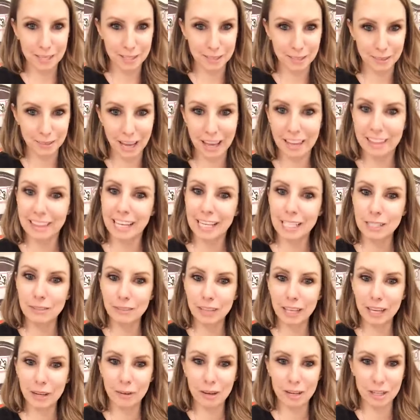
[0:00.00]
So yeah, thanks
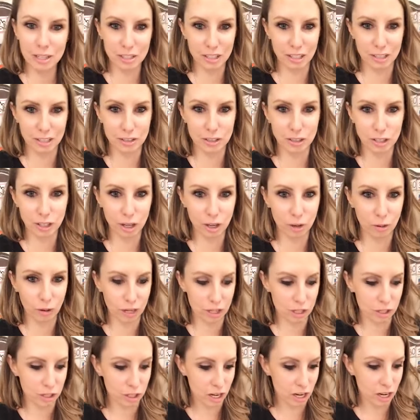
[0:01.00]
for that question. That's a good
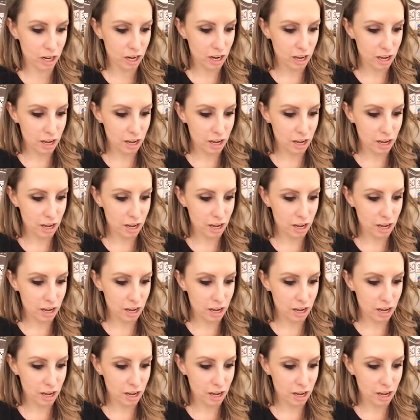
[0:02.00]
question.